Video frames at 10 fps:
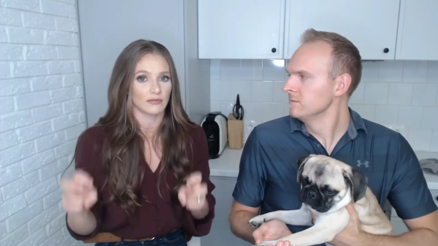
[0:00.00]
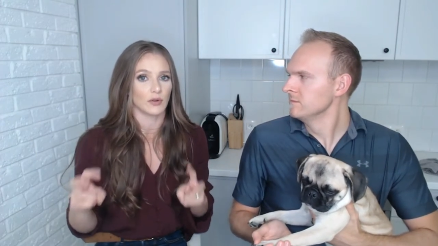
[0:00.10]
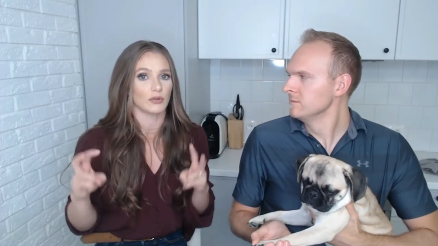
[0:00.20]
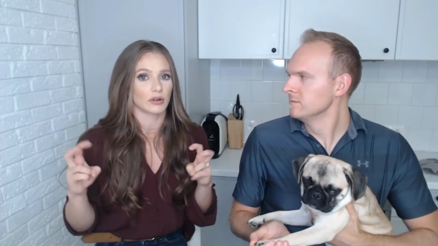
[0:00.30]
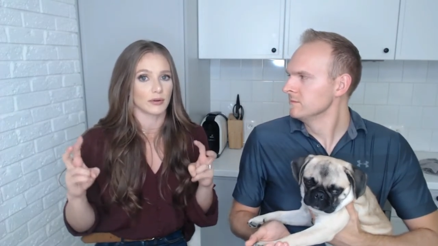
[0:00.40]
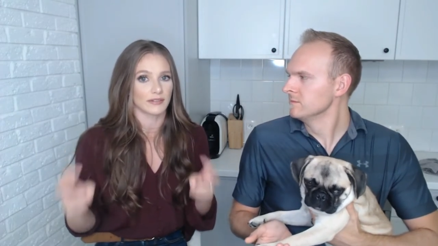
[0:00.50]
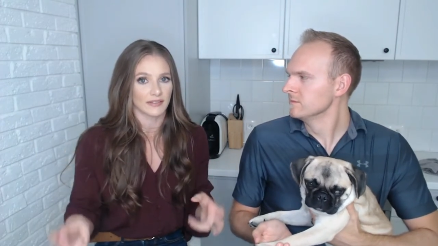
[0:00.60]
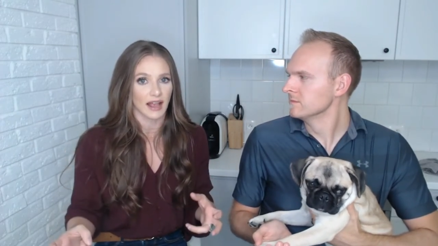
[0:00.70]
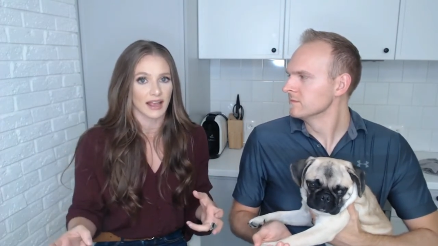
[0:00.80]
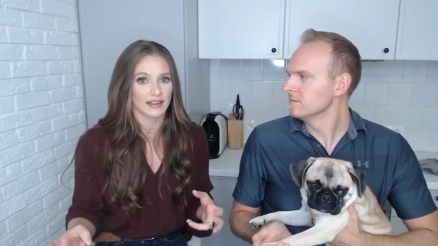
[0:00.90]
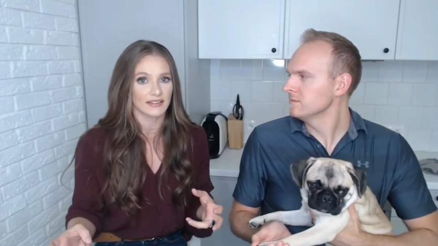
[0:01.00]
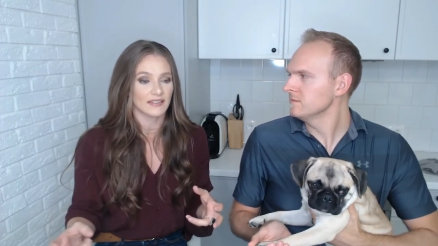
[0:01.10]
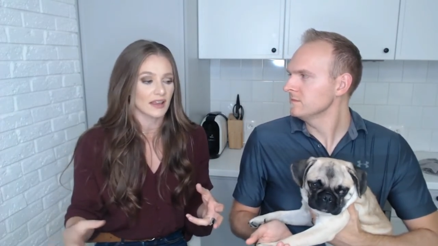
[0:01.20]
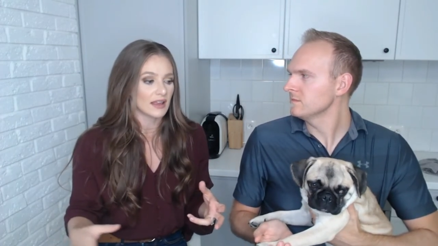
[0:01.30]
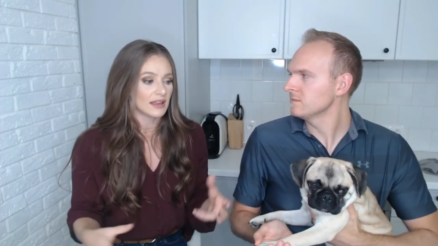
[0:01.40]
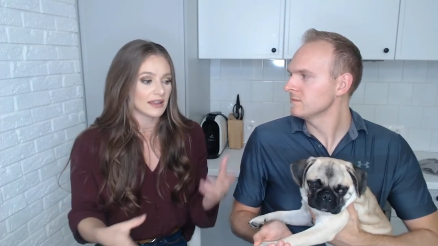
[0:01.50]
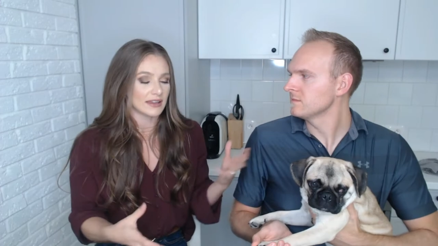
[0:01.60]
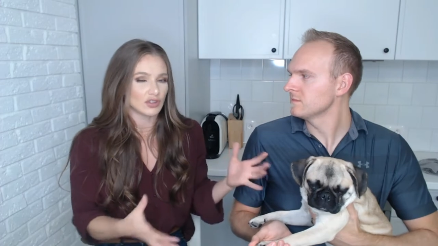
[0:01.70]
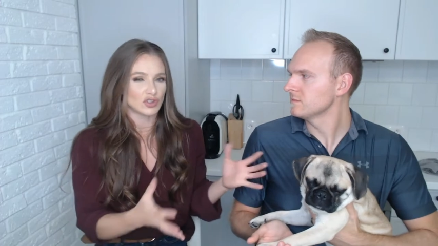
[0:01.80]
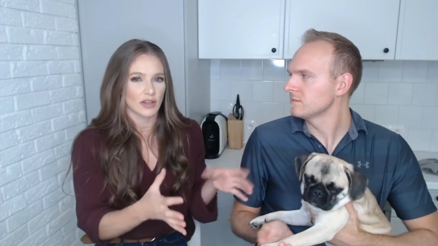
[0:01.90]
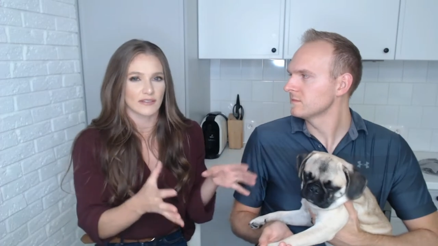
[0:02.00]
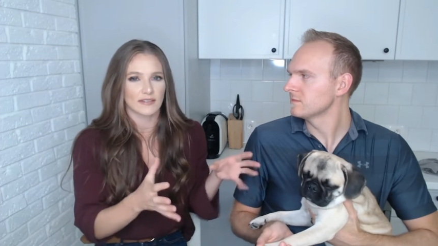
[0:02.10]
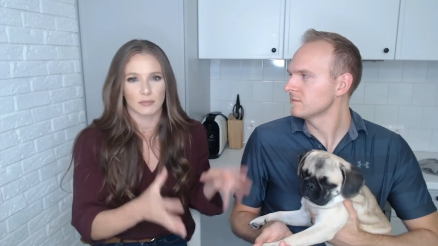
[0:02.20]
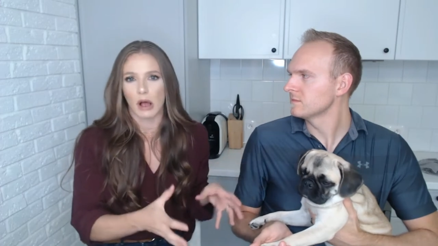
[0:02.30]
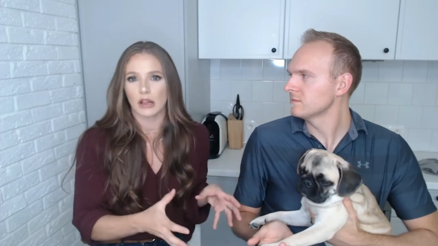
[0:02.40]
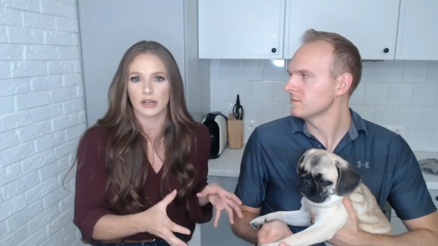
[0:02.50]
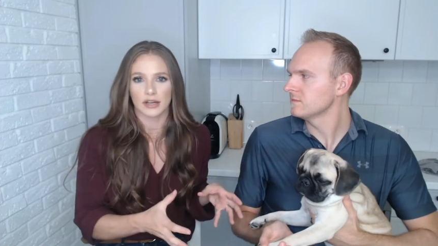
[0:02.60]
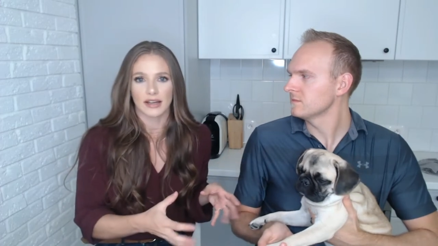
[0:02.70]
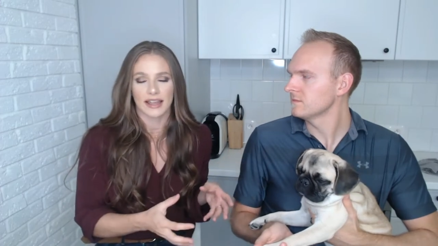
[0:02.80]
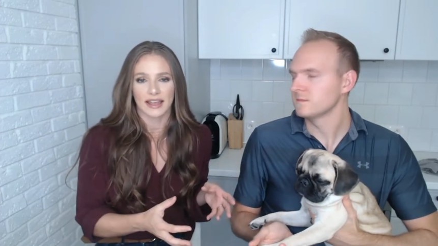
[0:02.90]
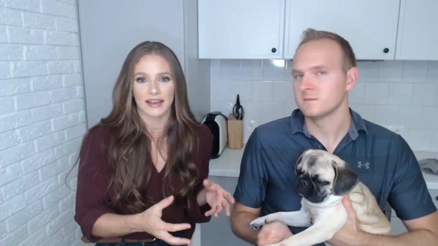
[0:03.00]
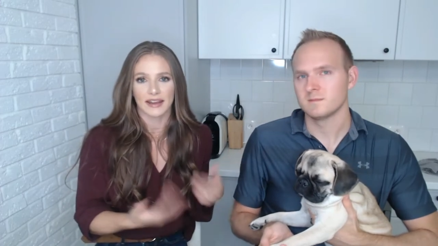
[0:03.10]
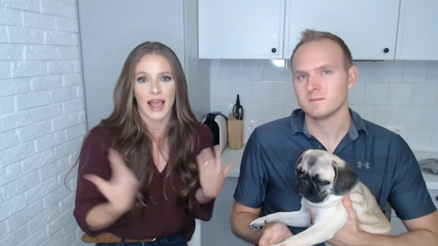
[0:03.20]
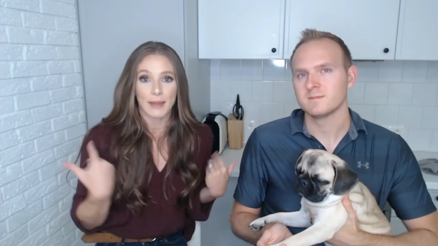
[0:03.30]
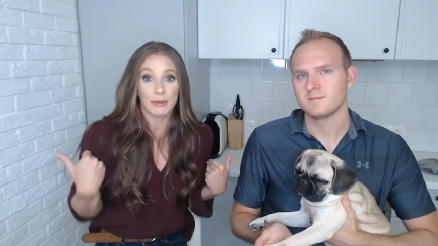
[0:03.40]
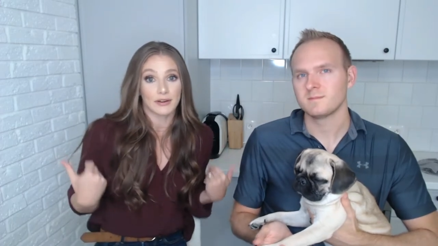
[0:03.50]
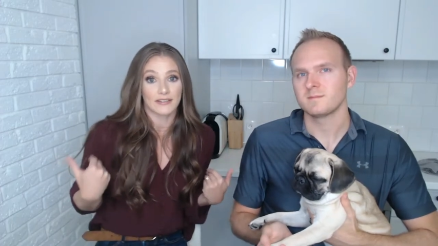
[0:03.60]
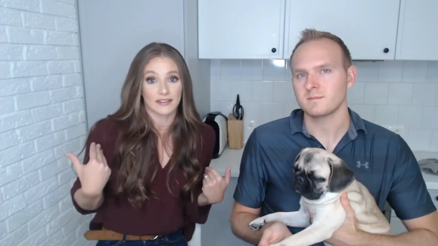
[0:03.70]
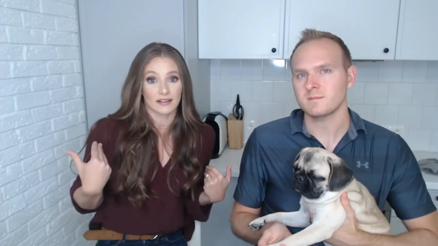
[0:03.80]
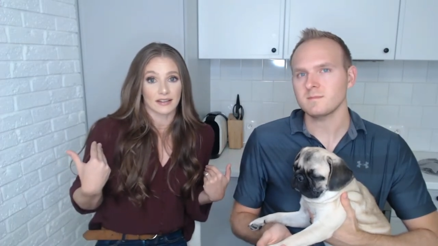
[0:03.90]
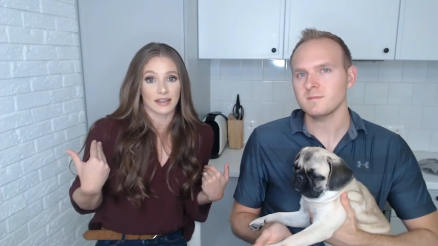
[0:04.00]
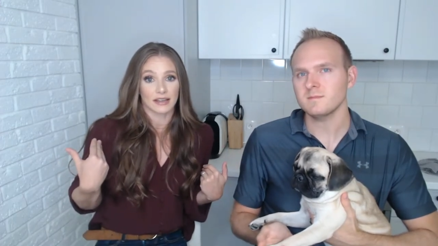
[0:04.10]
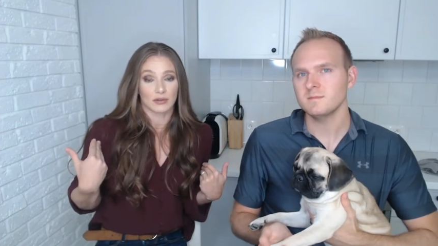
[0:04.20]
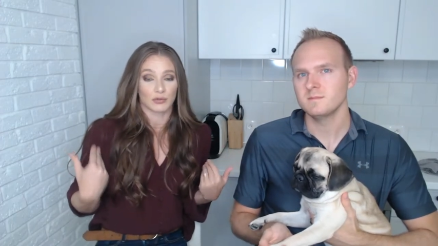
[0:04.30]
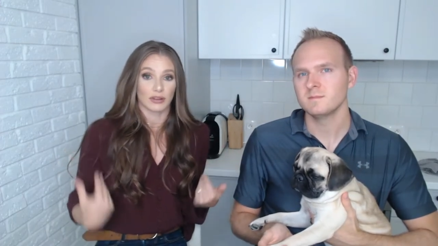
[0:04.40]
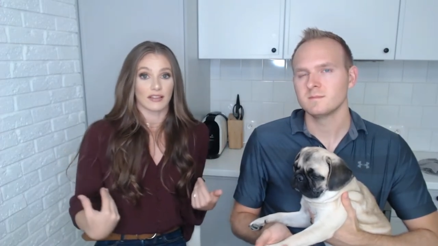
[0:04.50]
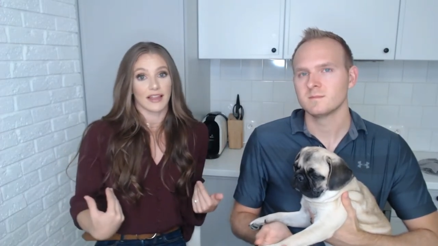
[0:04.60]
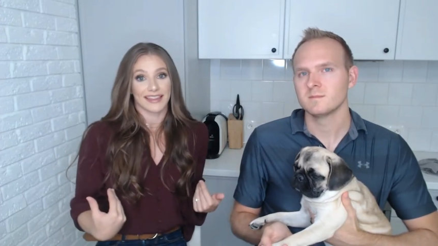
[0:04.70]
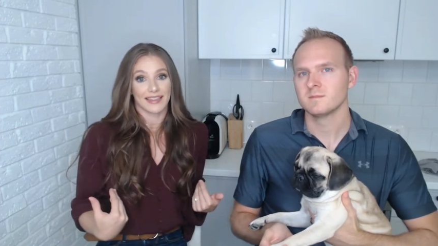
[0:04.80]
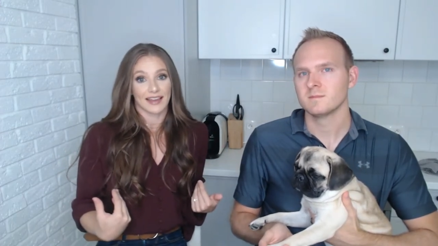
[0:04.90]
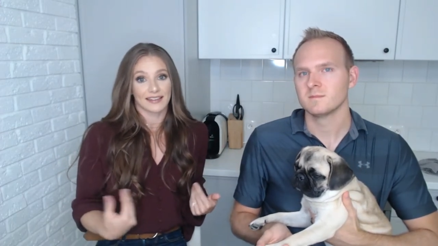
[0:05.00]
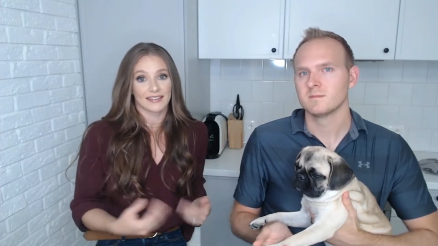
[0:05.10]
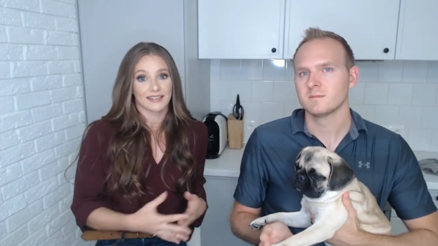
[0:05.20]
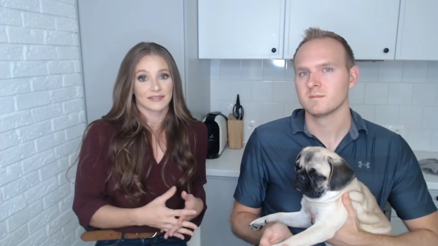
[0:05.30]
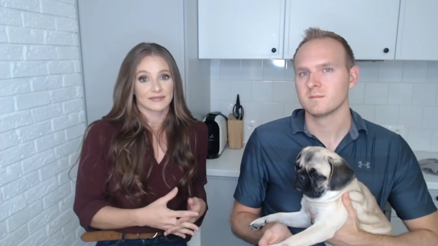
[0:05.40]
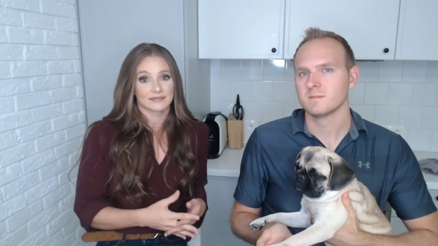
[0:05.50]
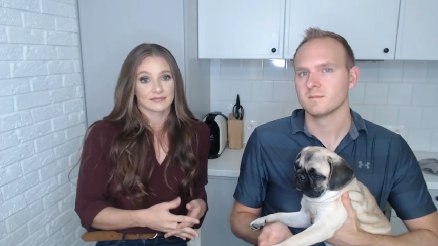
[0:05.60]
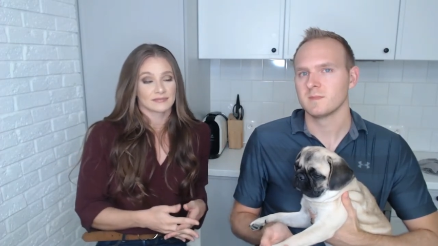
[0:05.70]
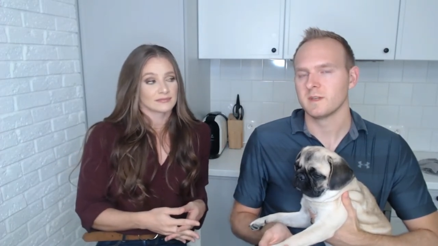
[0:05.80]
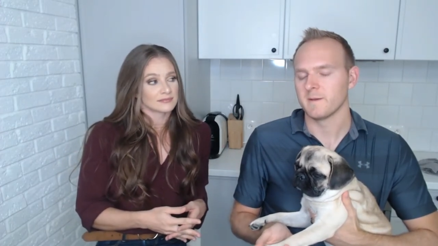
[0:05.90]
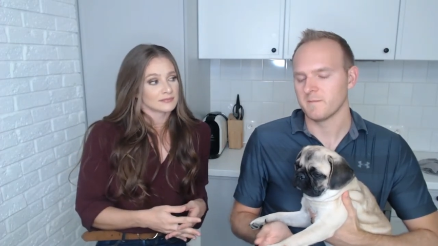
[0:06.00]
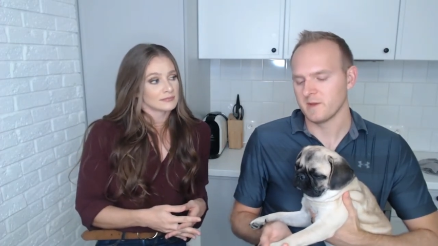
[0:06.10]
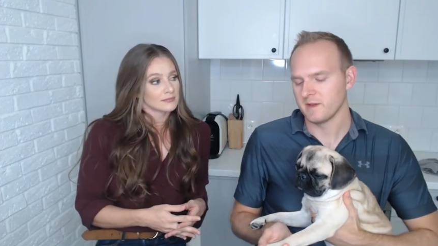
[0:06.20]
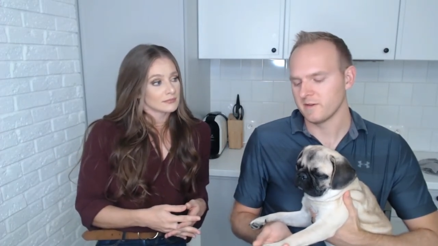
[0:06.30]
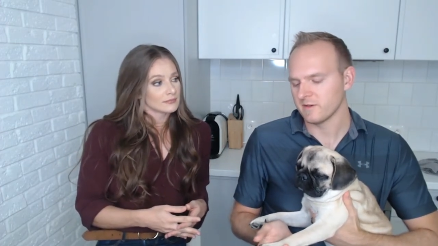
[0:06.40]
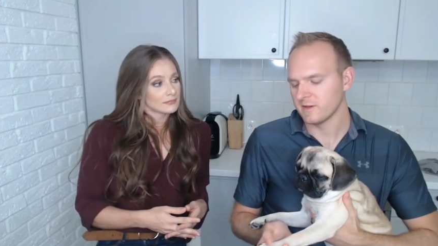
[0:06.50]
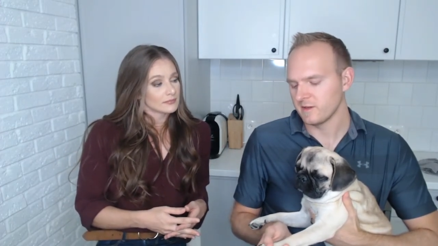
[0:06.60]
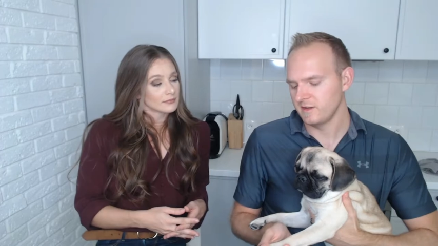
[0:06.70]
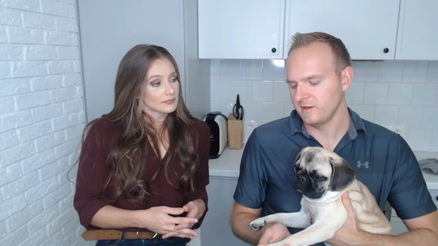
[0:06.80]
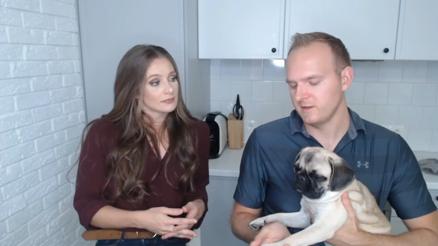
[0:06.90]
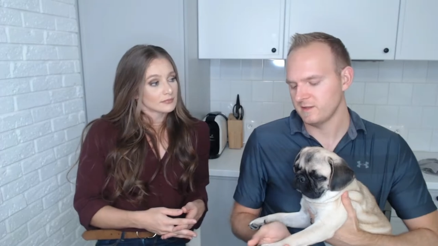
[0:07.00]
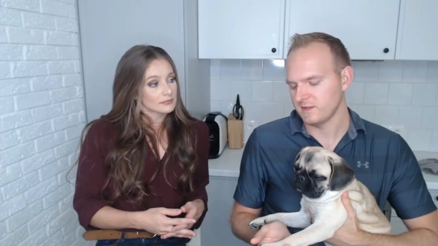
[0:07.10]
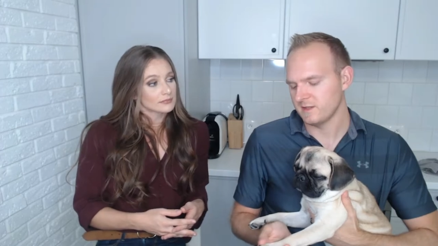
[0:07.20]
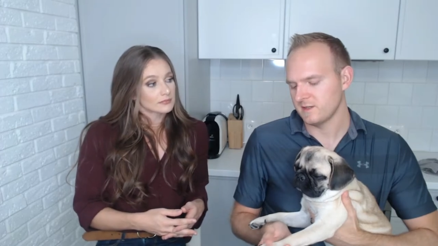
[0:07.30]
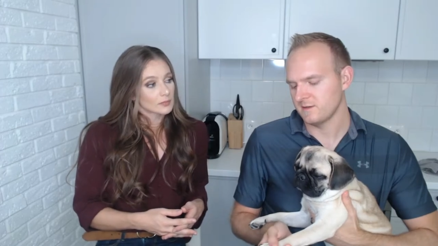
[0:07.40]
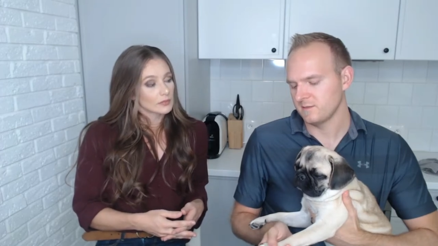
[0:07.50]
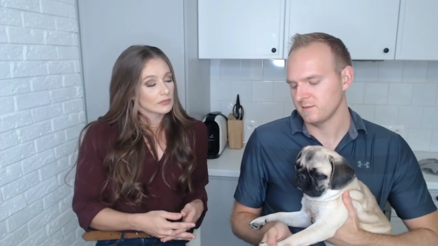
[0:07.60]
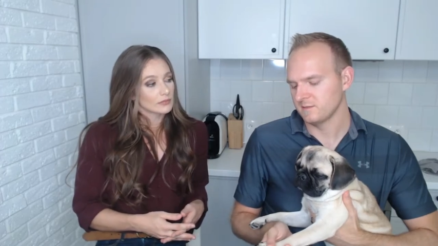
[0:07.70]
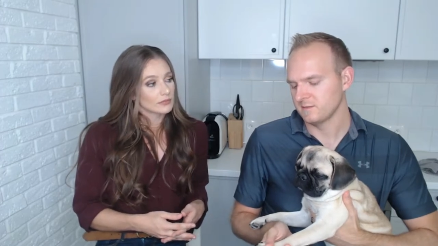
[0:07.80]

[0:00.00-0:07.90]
Speaker 1: the full grown size, he's just smaller. And I personally really like that.
Speaker 2: Yeah, I agree. He's uh,